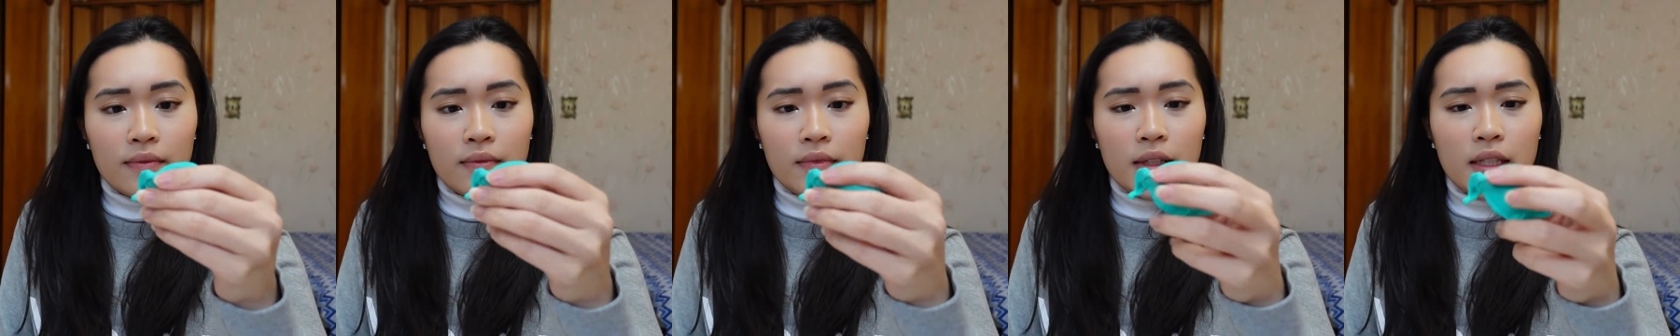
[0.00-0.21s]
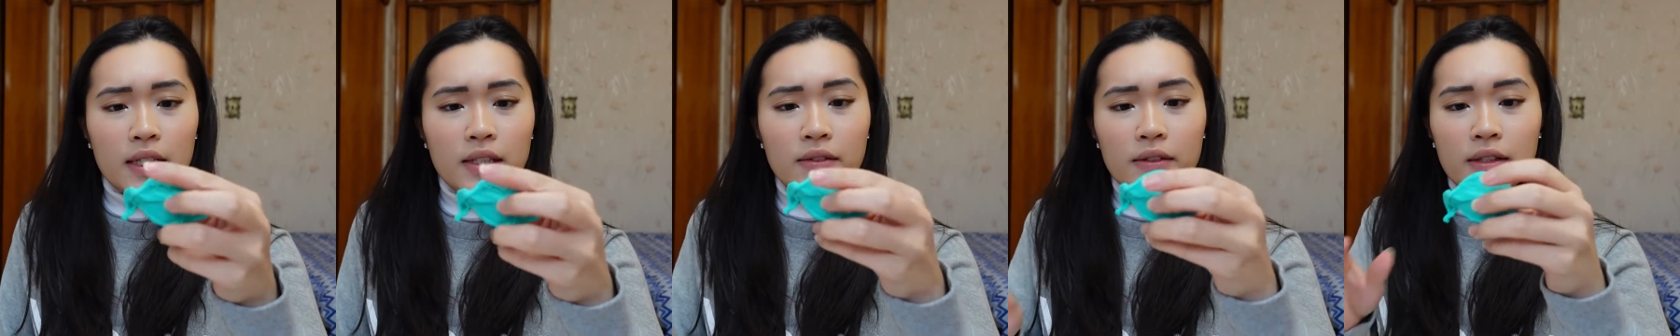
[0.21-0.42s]

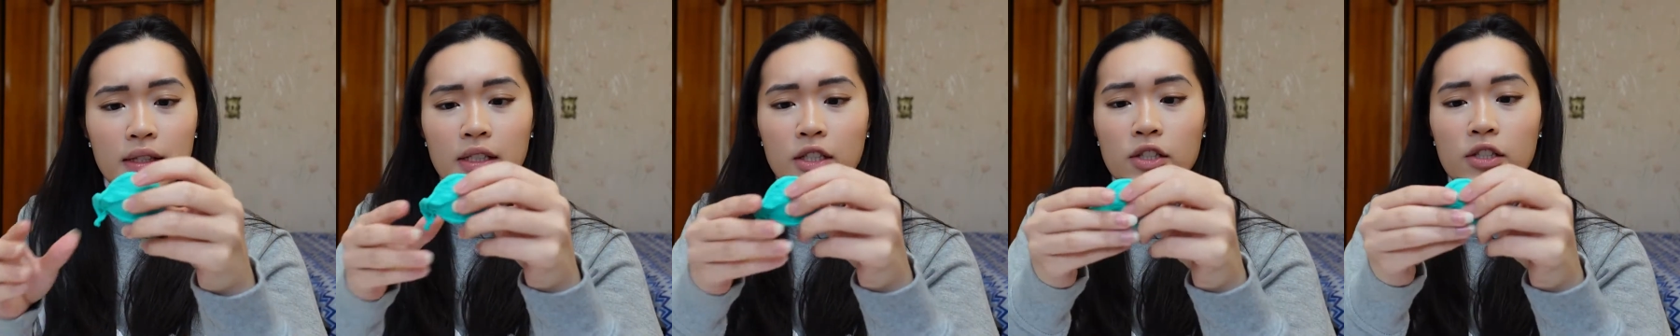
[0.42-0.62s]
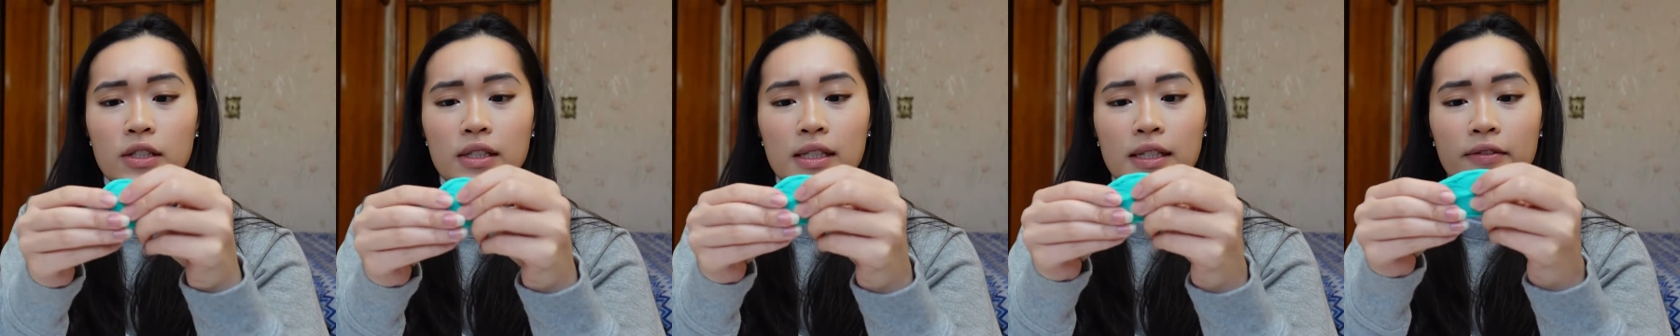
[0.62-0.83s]
This feels
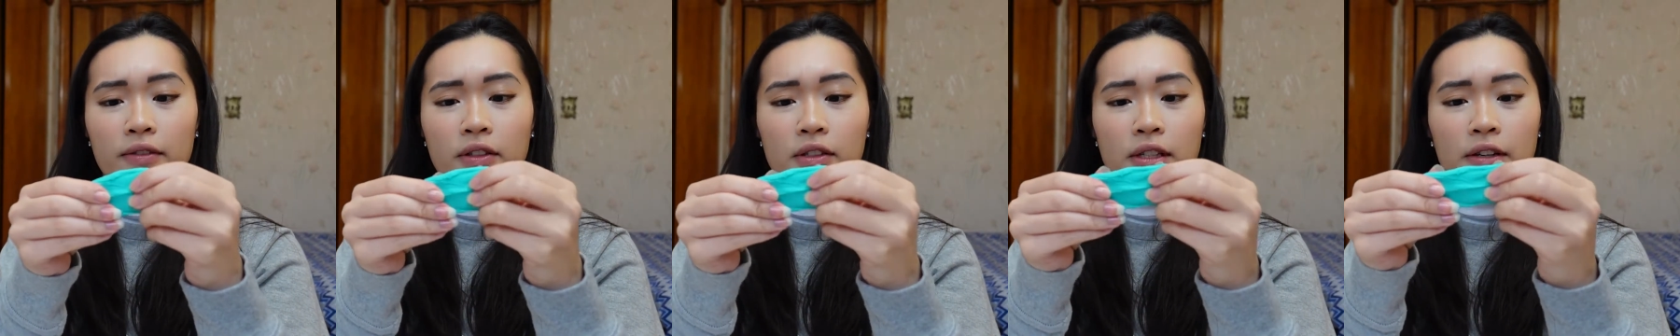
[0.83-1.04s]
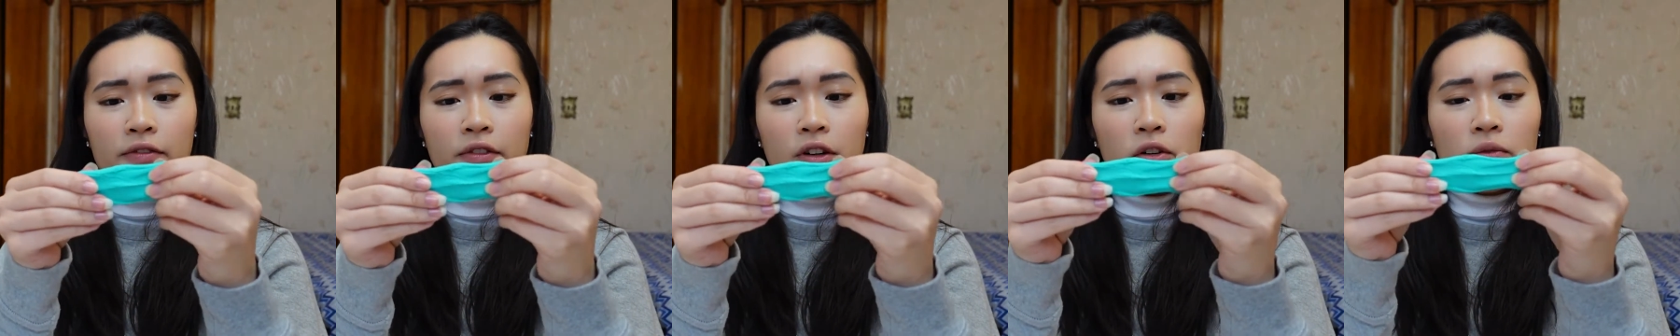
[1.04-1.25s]
interesting. It feels
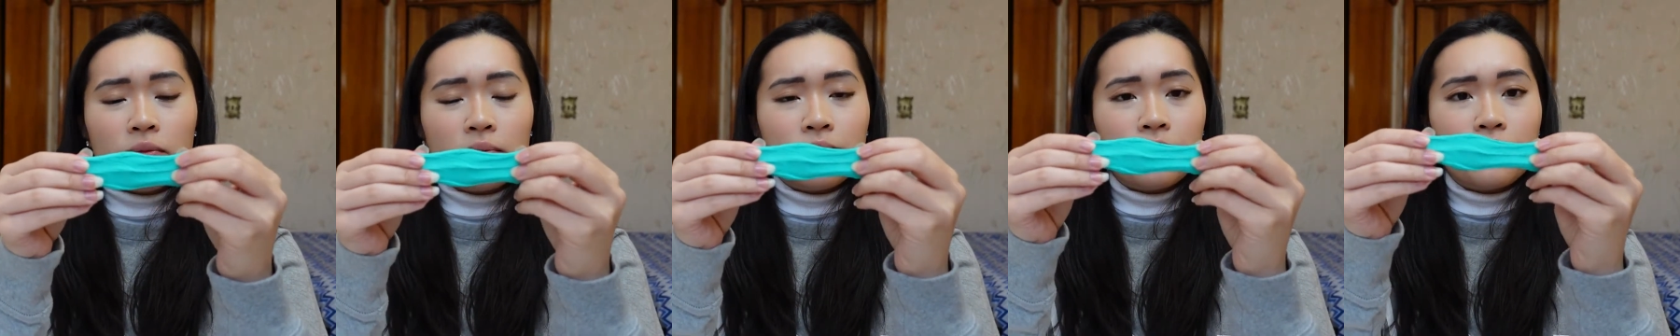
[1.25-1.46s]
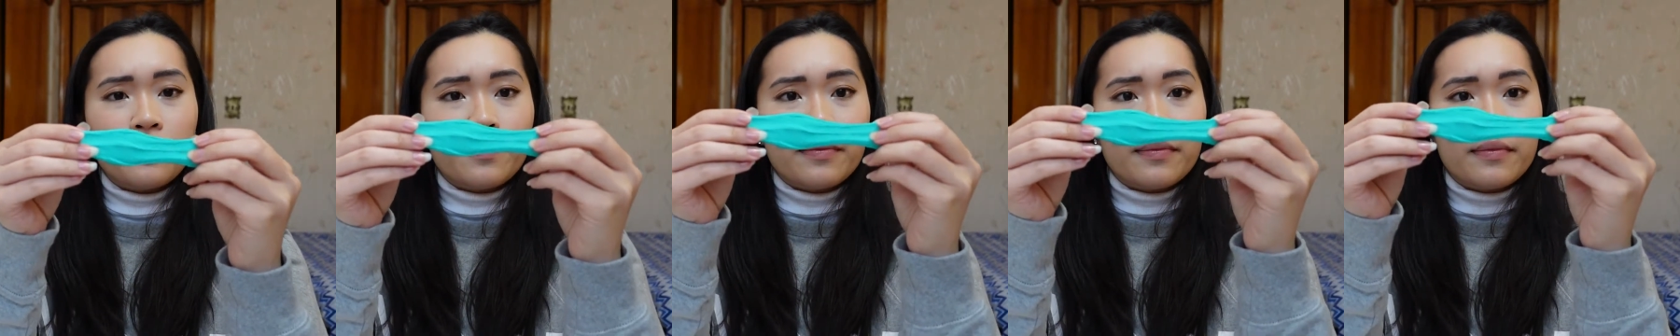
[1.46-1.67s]
like foam.
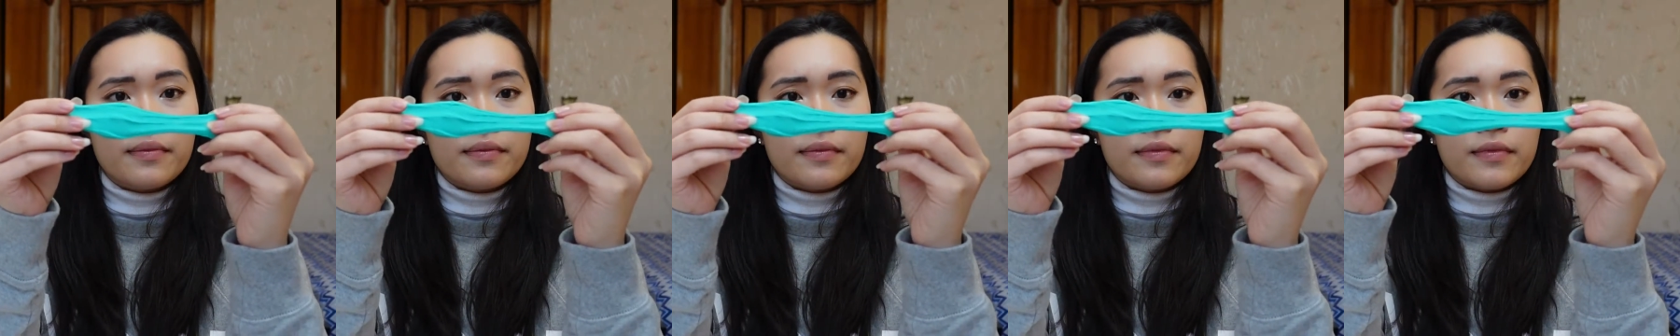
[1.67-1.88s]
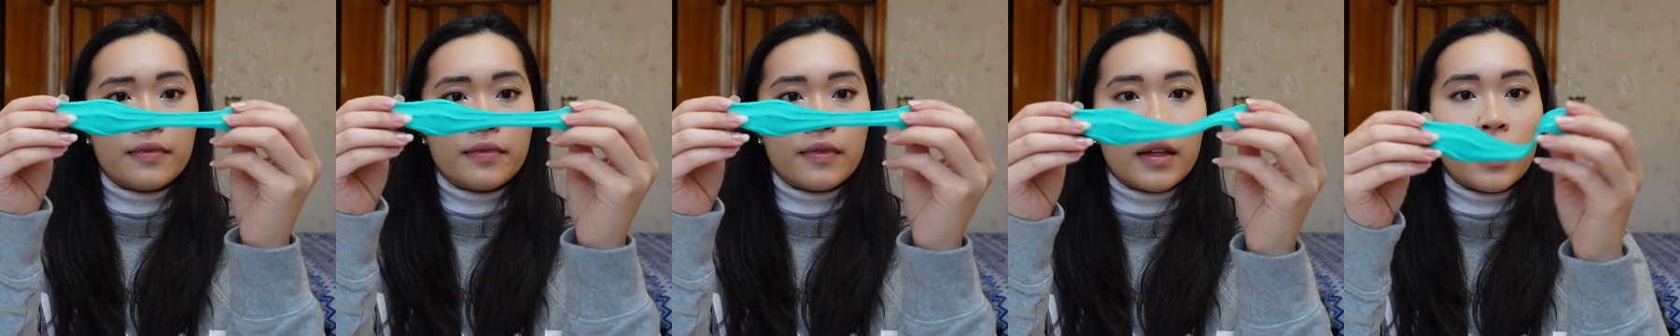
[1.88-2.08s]

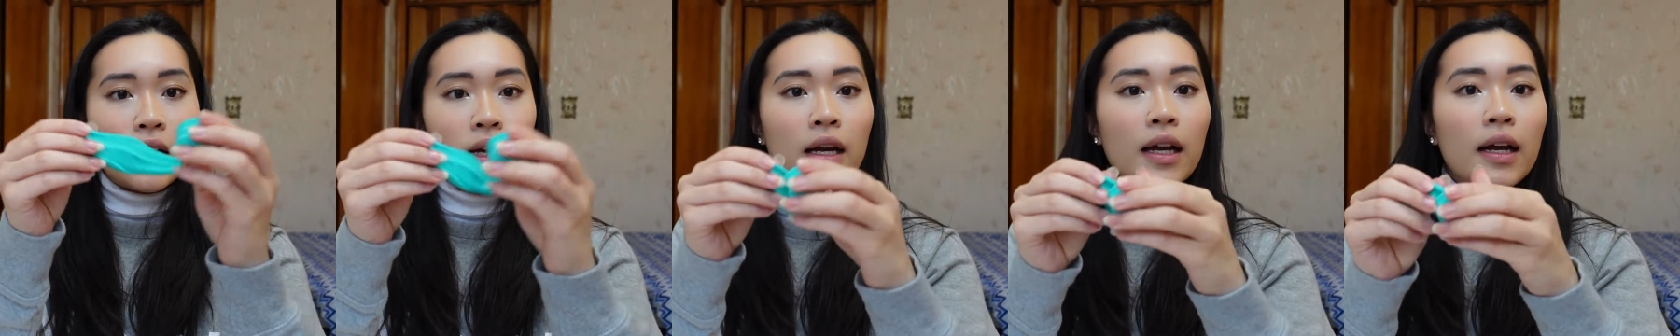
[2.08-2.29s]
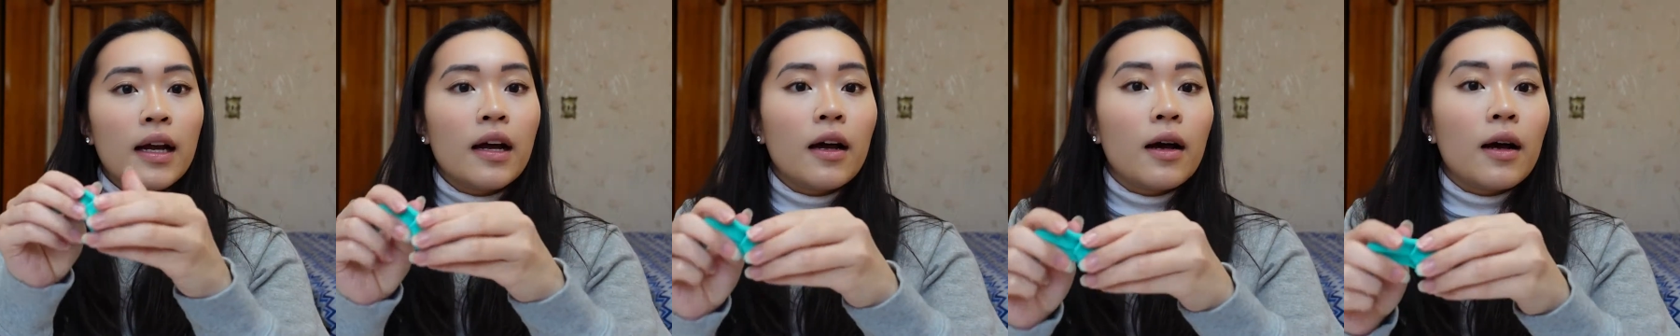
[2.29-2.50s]

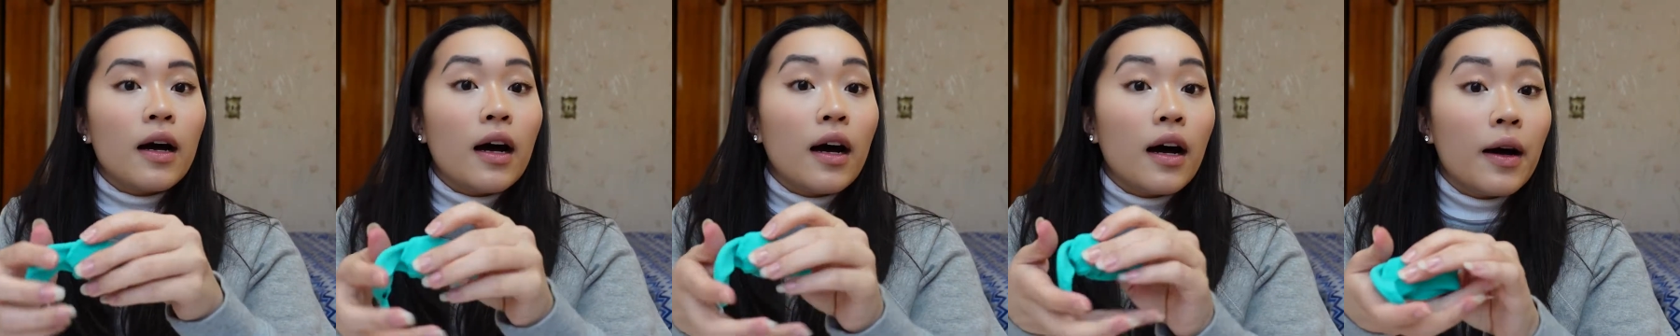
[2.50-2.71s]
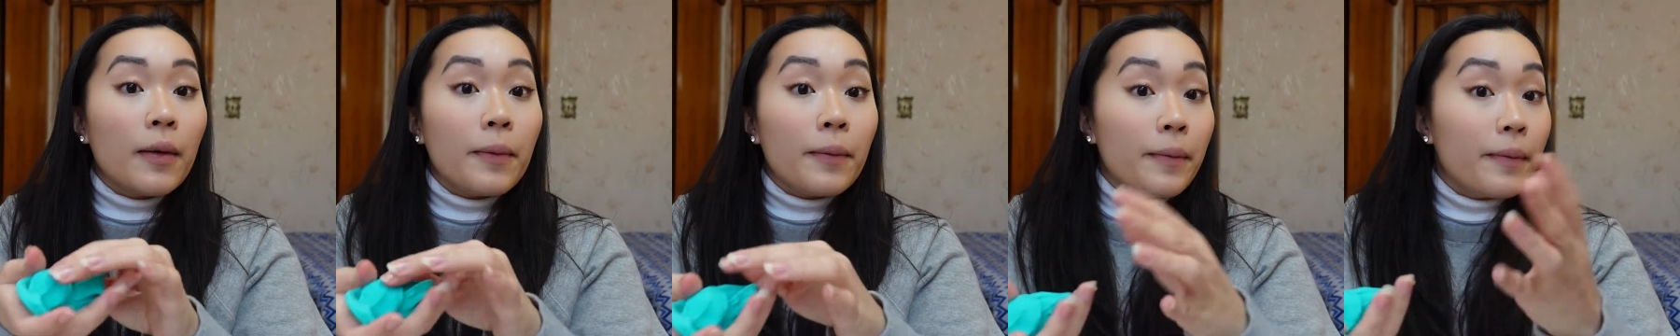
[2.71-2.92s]

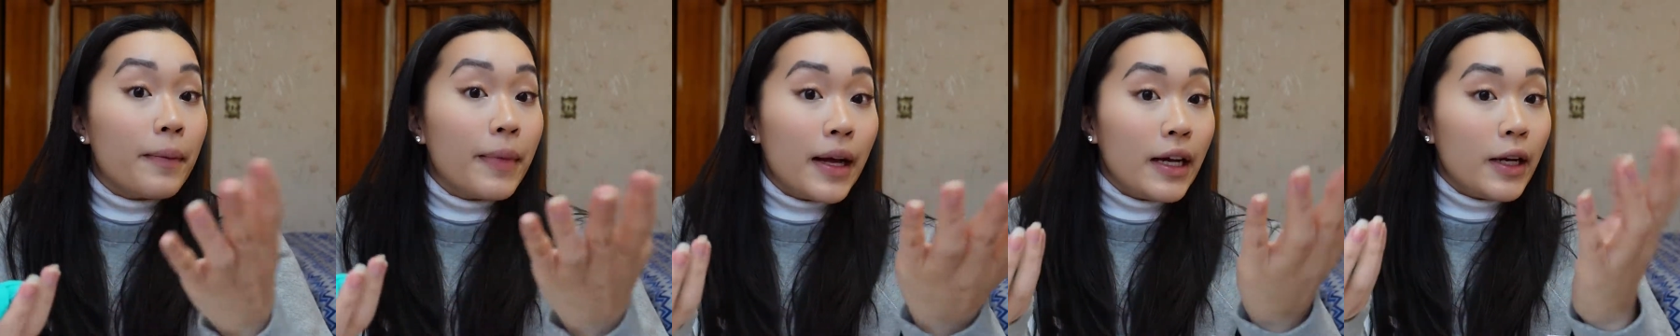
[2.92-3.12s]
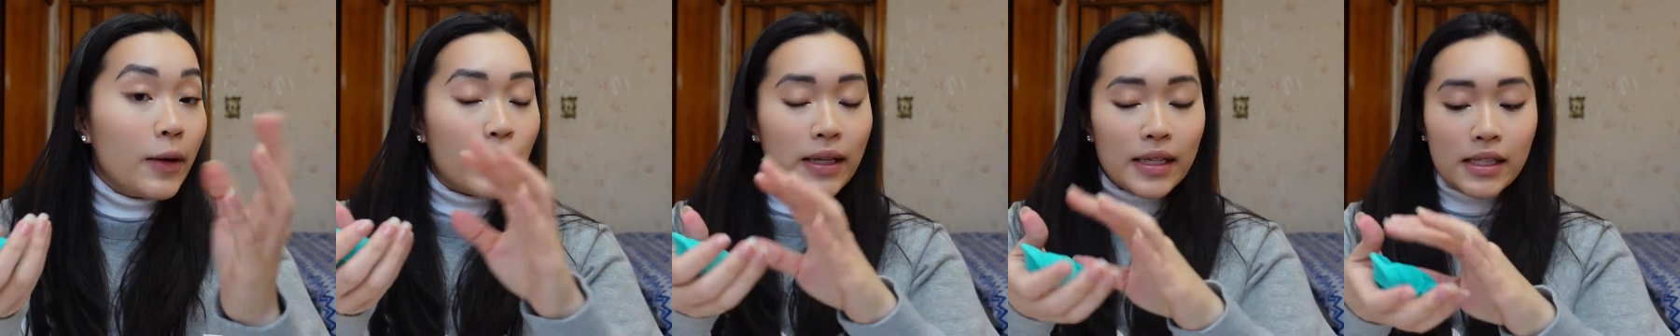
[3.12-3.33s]
But
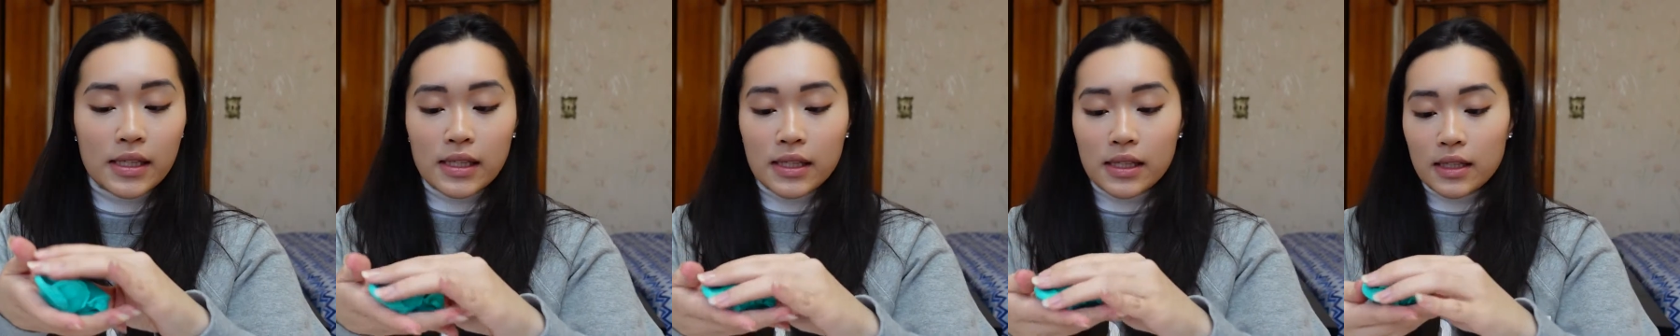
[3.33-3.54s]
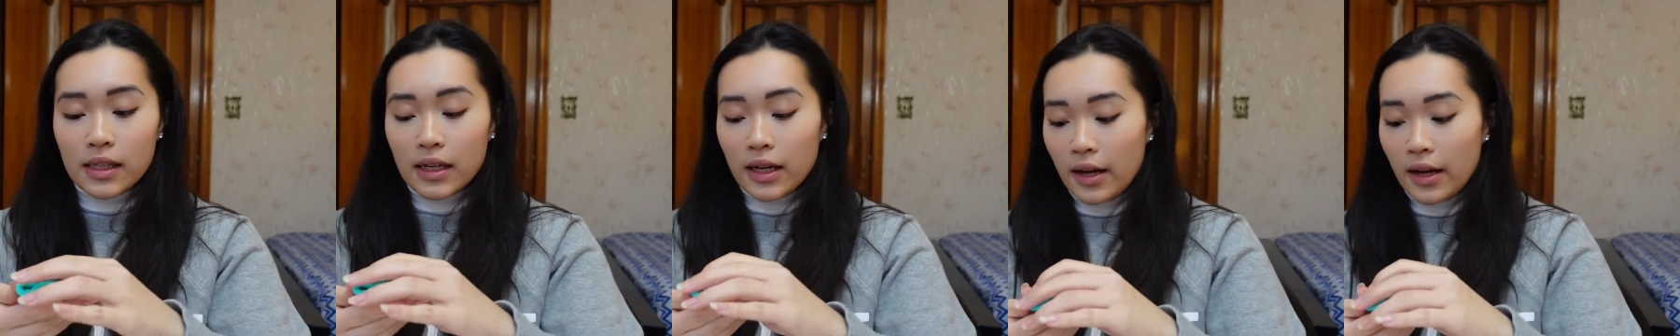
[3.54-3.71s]
anyways,